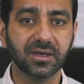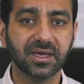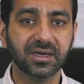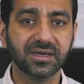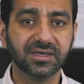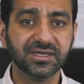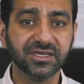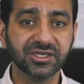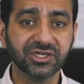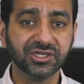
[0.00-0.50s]
In
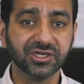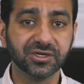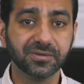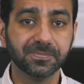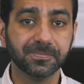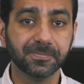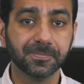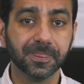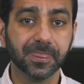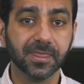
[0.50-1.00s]

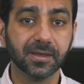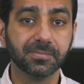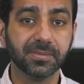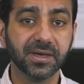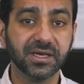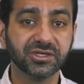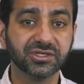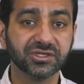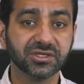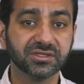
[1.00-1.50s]
addition,
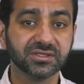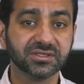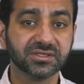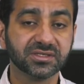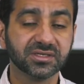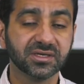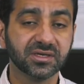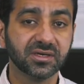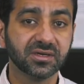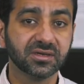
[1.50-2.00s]

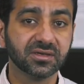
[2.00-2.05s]
patients